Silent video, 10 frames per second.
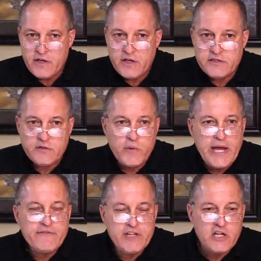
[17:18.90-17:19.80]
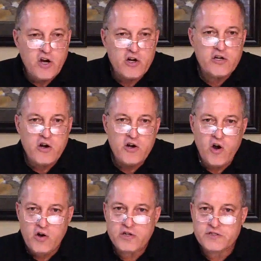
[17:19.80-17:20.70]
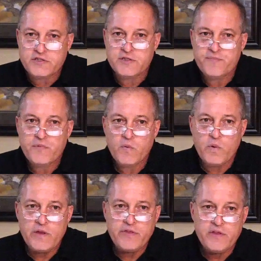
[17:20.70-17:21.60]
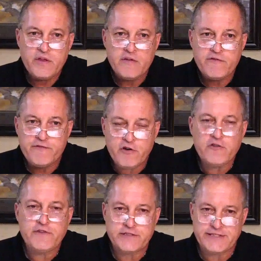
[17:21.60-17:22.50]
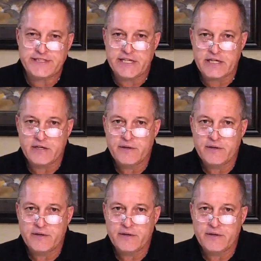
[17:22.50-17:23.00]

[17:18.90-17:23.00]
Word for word: So we have to guard our hearts with fervency.